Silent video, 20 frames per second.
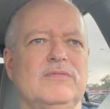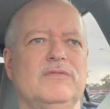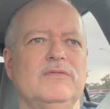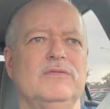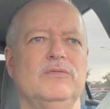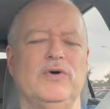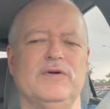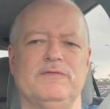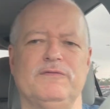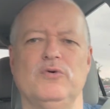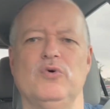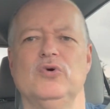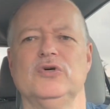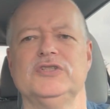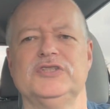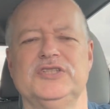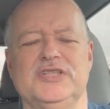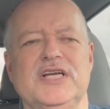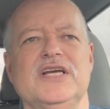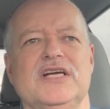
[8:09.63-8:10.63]
what
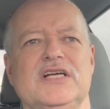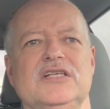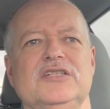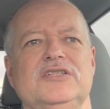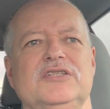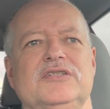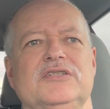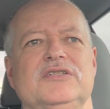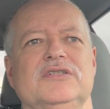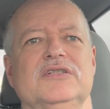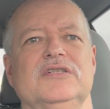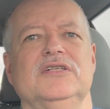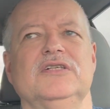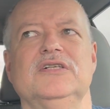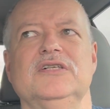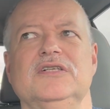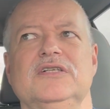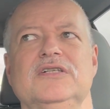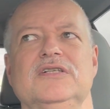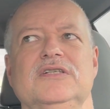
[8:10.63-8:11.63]
force is,
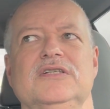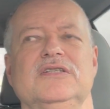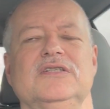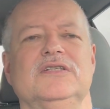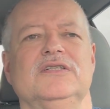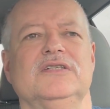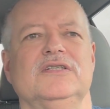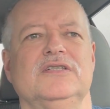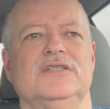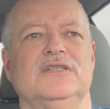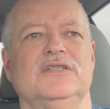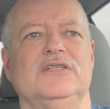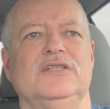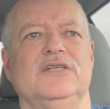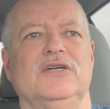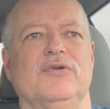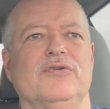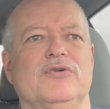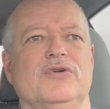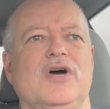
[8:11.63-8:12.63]

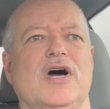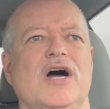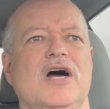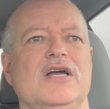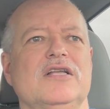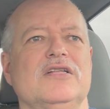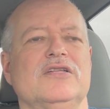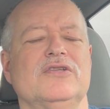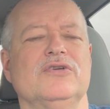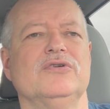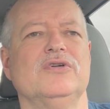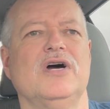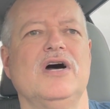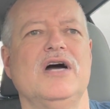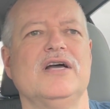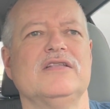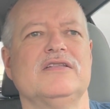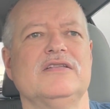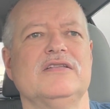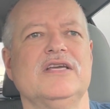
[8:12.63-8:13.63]
you know, they're
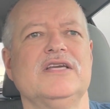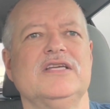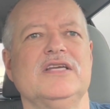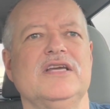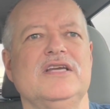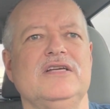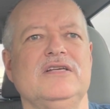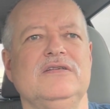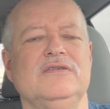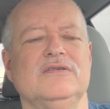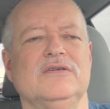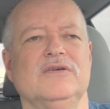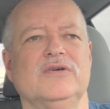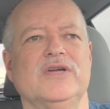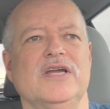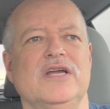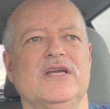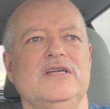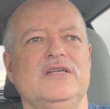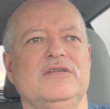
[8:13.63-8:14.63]
not thinking,
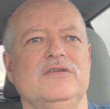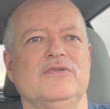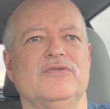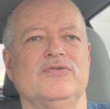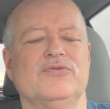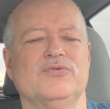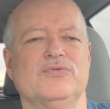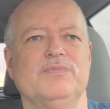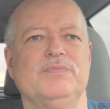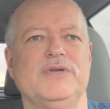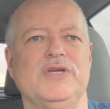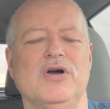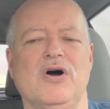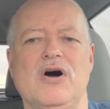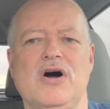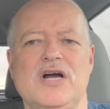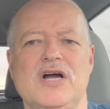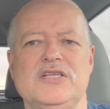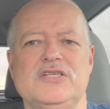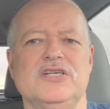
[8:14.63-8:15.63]
okay,
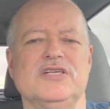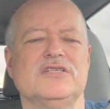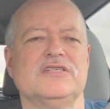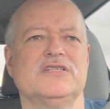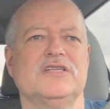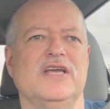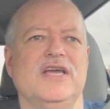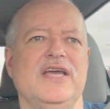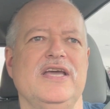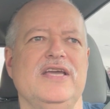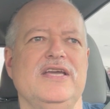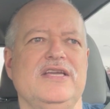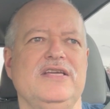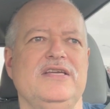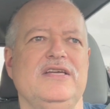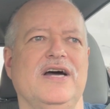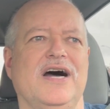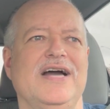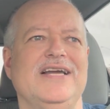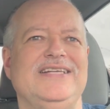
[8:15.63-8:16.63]
beyond just
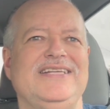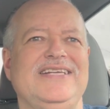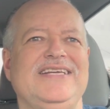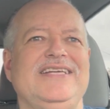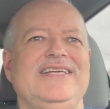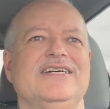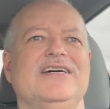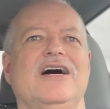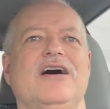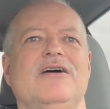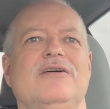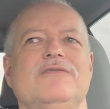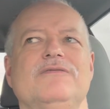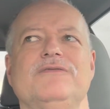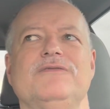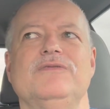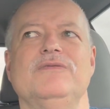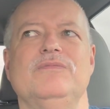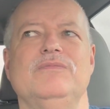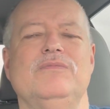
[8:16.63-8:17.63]
a idea of
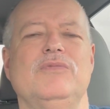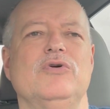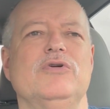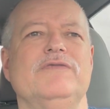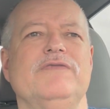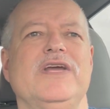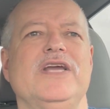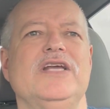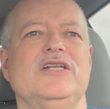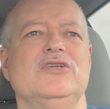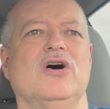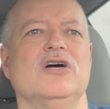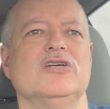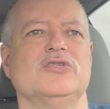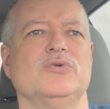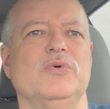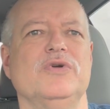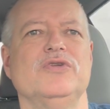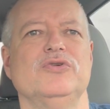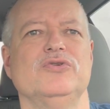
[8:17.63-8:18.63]
motivating
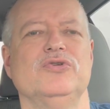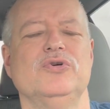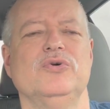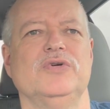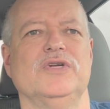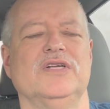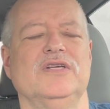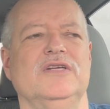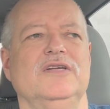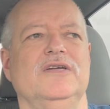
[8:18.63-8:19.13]
dogs the way they're doing it.